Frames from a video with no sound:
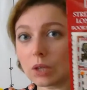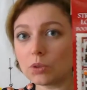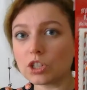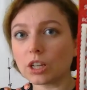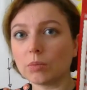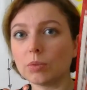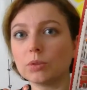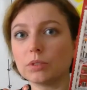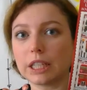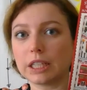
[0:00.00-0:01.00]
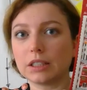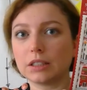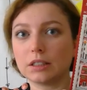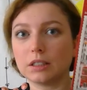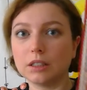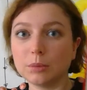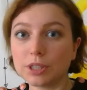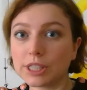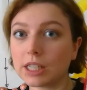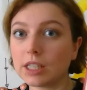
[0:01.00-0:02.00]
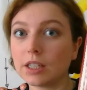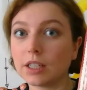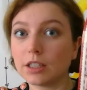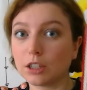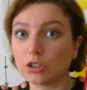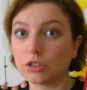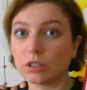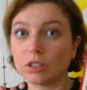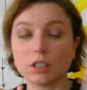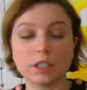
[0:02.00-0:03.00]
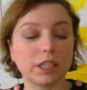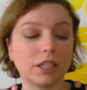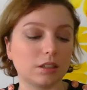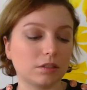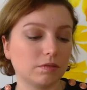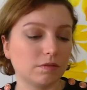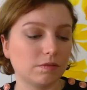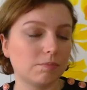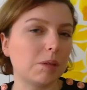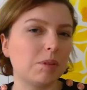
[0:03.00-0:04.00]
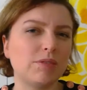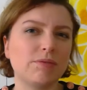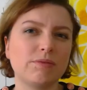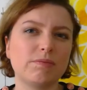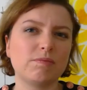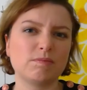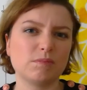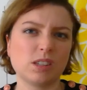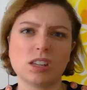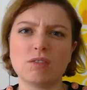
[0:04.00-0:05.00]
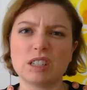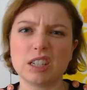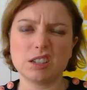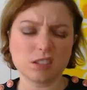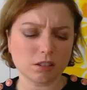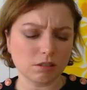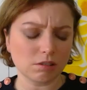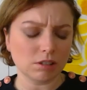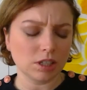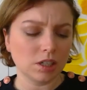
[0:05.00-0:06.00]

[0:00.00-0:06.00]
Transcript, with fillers: which I bought at Liberty in London, like maybe 7 years ago.